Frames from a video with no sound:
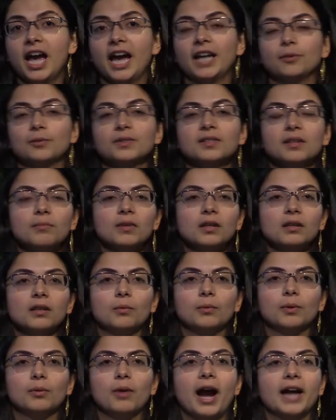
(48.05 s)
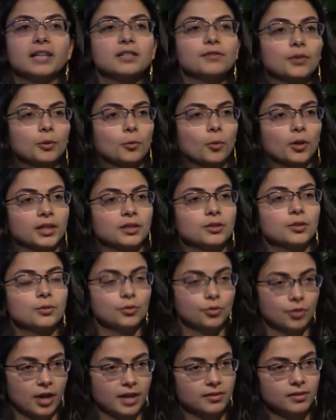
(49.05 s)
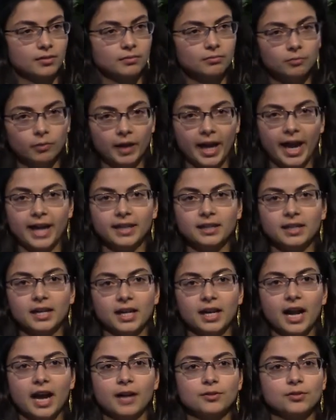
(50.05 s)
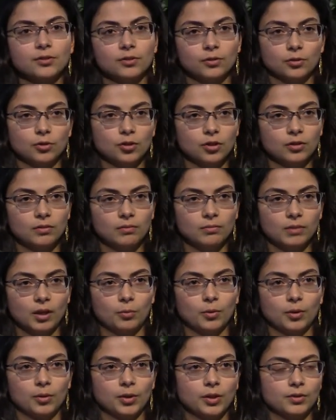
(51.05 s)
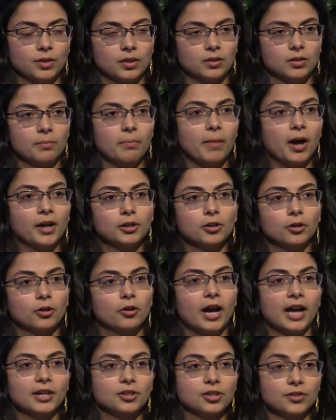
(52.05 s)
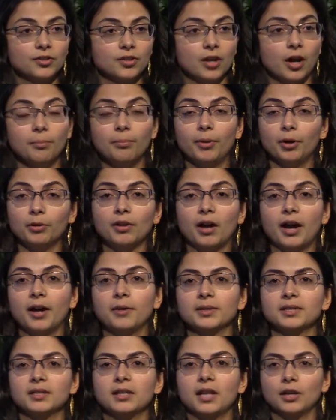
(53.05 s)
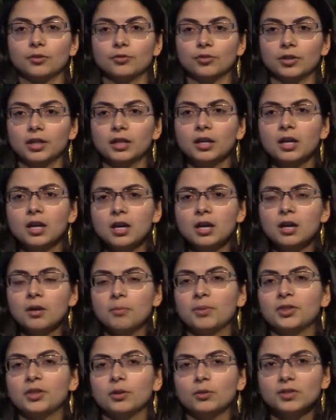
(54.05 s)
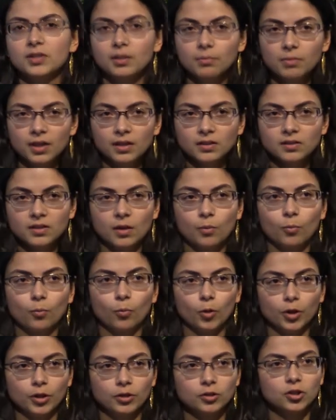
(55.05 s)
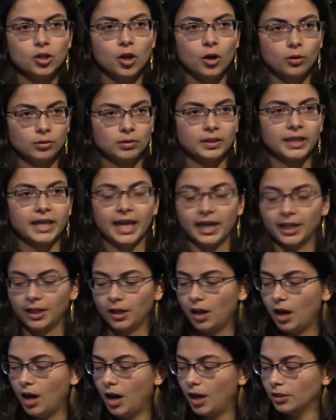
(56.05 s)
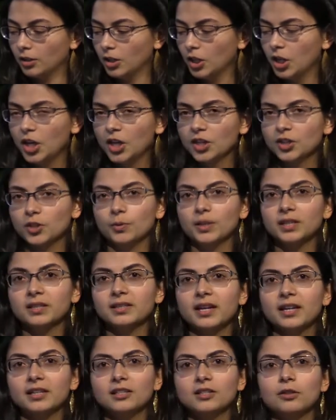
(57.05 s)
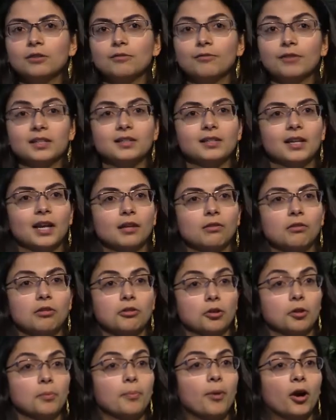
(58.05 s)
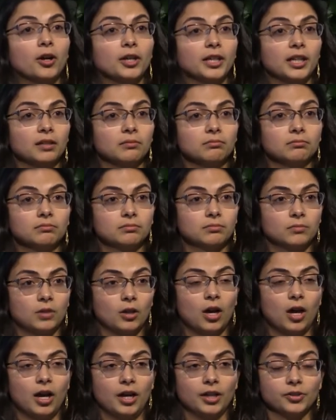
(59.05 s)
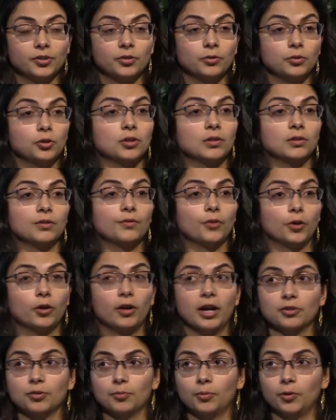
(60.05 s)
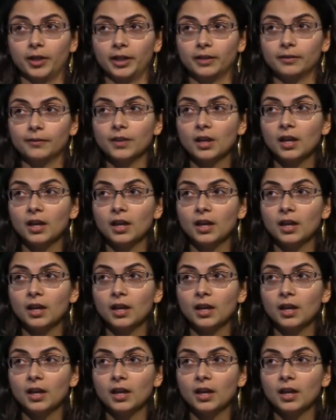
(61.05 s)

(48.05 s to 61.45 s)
And it was something that we were actively working to address. We had an in-house solution that we were using to monitor crashes on both iOS and Android, but there were some things that weren't totally getting caught. So we decided to investigate third-party solutions for crash reporting.